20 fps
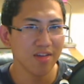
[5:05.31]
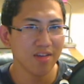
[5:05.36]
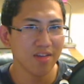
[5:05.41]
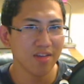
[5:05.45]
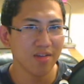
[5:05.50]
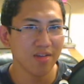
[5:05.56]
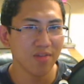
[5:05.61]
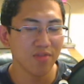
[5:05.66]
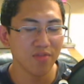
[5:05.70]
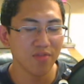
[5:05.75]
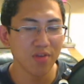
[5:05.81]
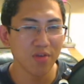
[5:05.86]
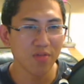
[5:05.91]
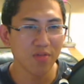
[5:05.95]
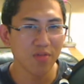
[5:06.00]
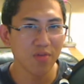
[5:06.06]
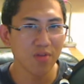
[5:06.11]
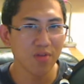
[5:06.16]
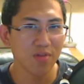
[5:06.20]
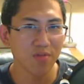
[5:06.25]
you're
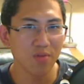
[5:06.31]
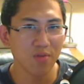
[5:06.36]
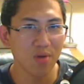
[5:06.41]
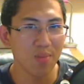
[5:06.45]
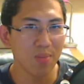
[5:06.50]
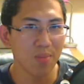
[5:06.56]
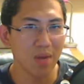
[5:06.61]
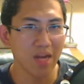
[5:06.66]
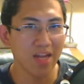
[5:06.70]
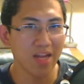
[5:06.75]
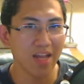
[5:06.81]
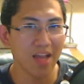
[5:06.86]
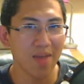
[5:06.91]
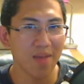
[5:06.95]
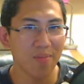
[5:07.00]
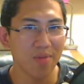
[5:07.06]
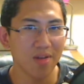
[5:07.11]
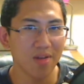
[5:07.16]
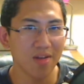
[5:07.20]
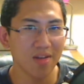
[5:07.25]
fearful of what might
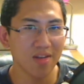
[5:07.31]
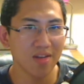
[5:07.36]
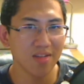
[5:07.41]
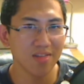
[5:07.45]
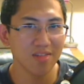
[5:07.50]
happen.